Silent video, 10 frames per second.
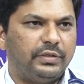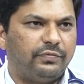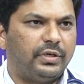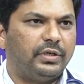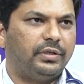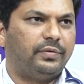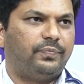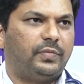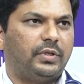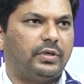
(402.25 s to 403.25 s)
differently.
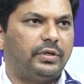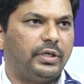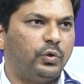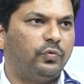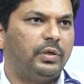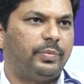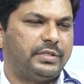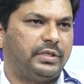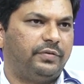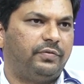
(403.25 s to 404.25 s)
Dengue will
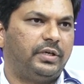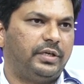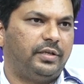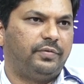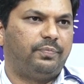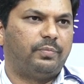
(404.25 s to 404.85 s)
present differently.